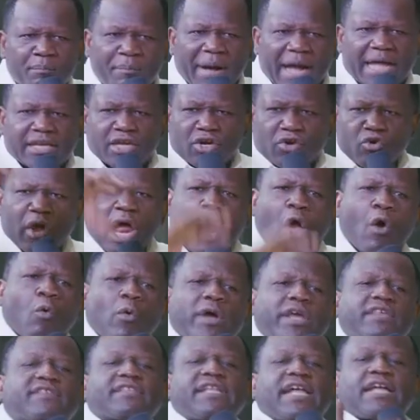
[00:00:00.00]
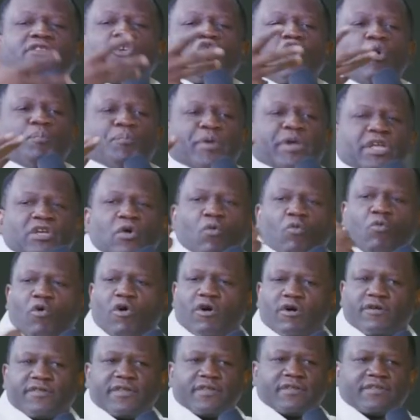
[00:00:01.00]
by the... We start copying the
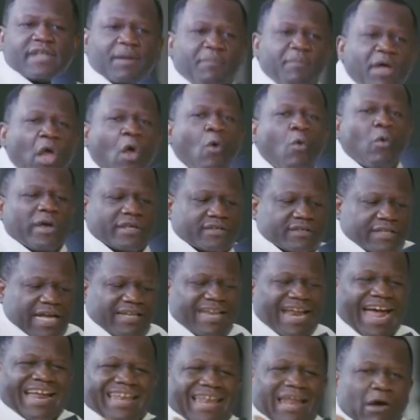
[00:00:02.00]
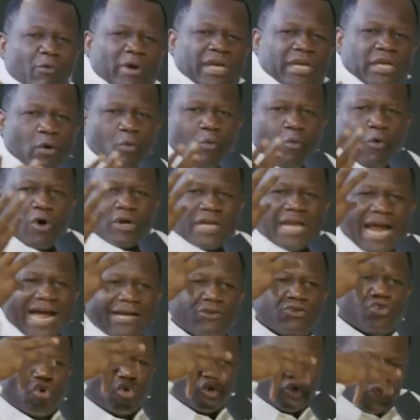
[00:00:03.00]
world system. We start allowing the world
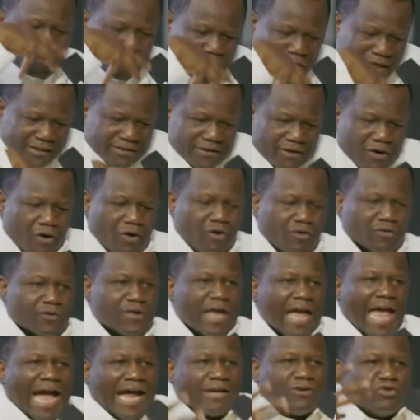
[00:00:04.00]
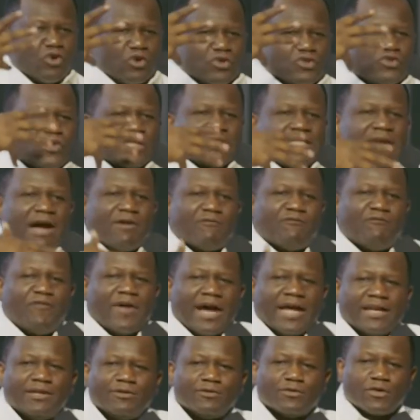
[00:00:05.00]
adulterate us, adulterate our
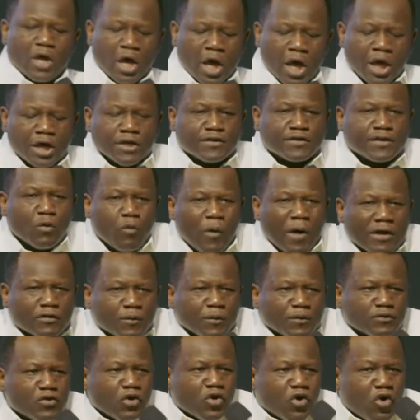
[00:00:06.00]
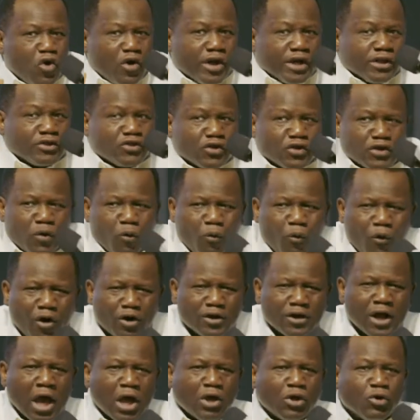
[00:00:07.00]
values. You see, we're supposed to go into the
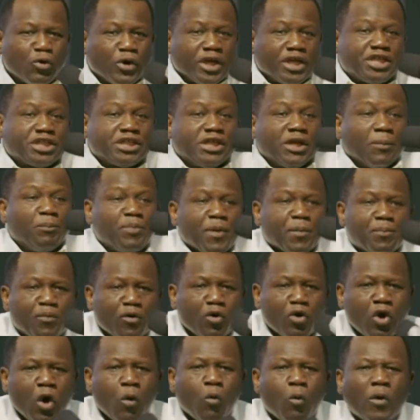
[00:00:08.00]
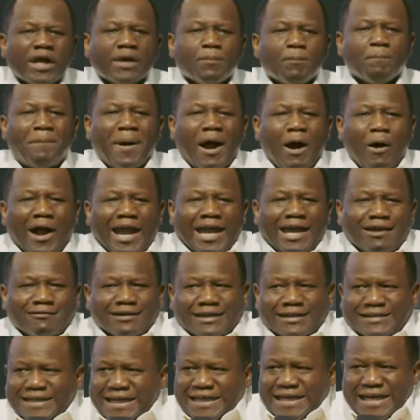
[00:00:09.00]
world, reach the people, by
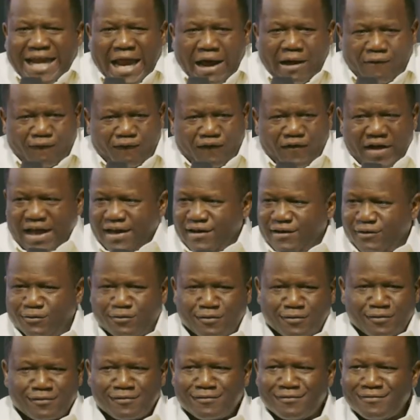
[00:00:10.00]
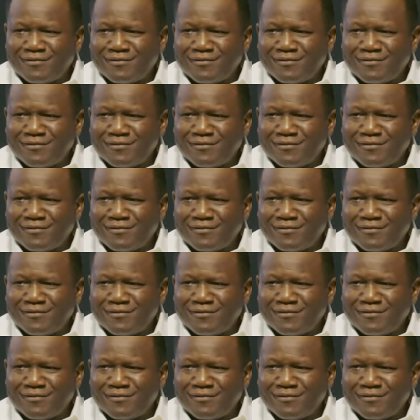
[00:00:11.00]
retaining our values.